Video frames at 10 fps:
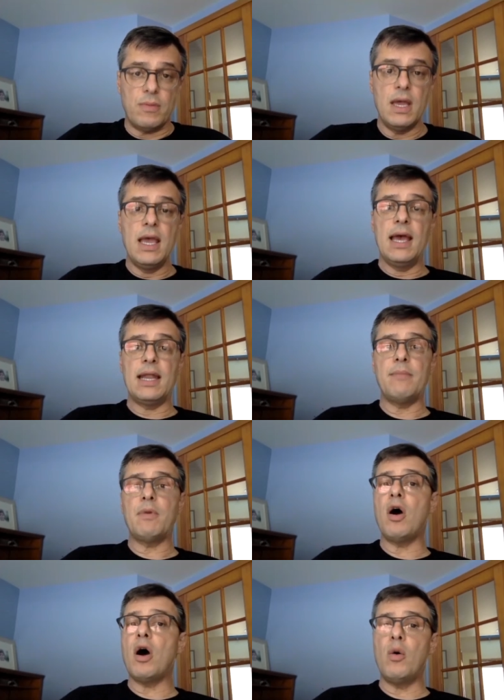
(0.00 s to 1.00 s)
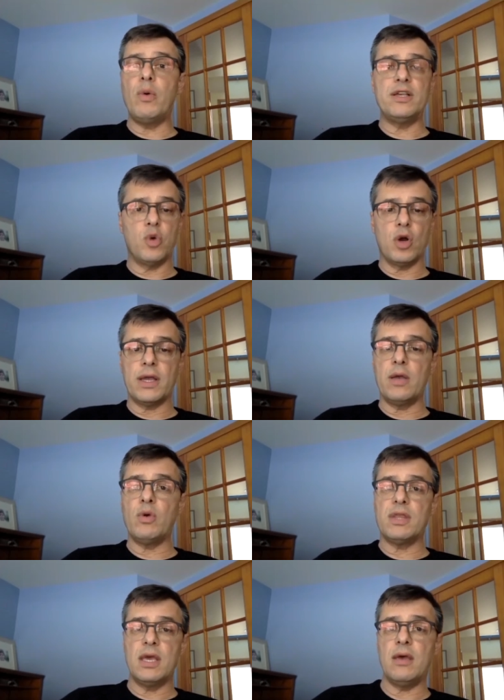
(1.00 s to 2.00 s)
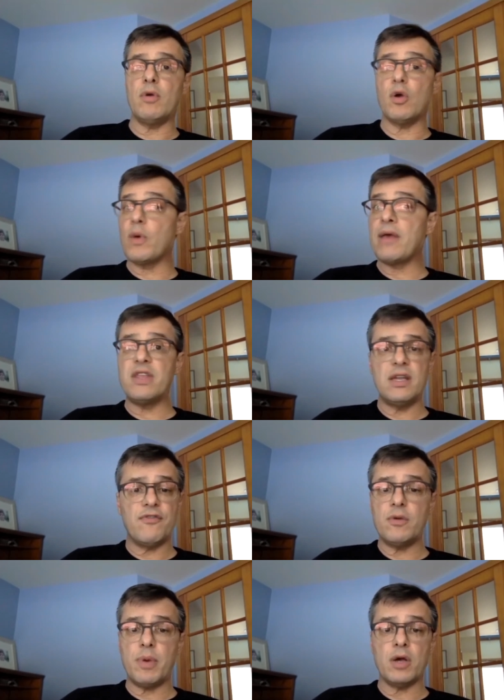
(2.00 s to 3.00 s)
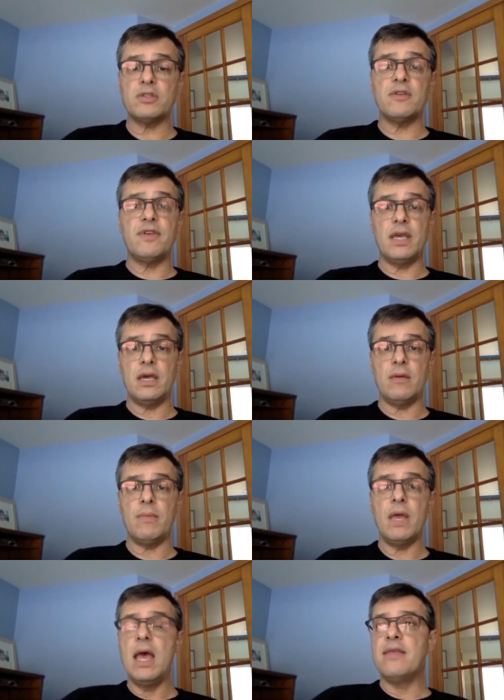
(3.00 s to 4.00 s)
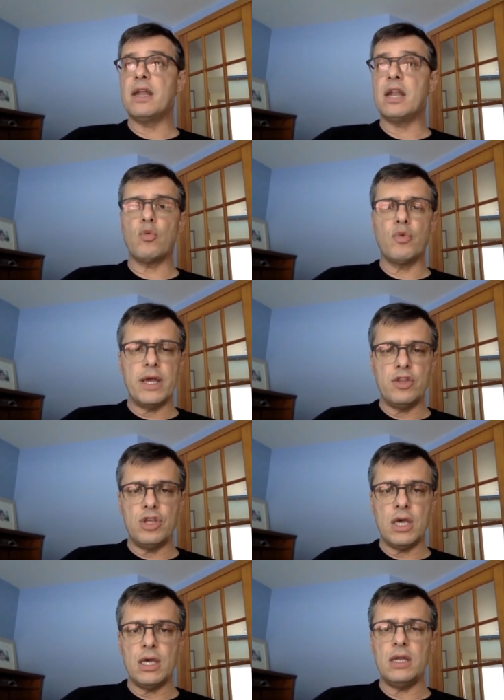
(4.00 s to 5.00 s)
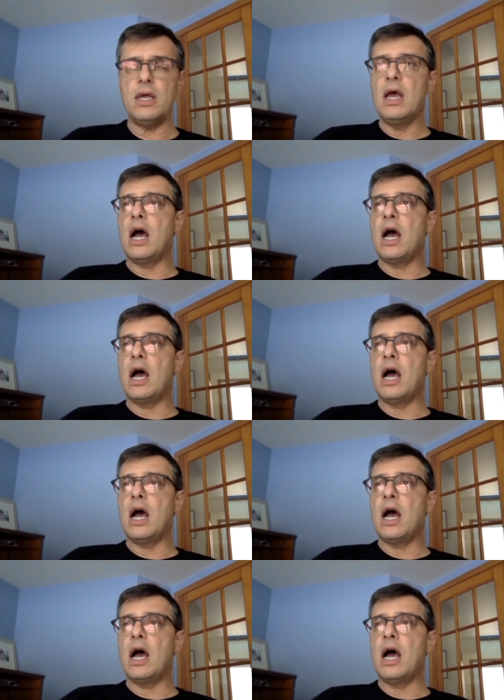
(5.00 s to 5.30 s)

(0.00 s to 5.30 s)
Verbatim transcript: and I'm always working with him around the different parts of him that are rigid,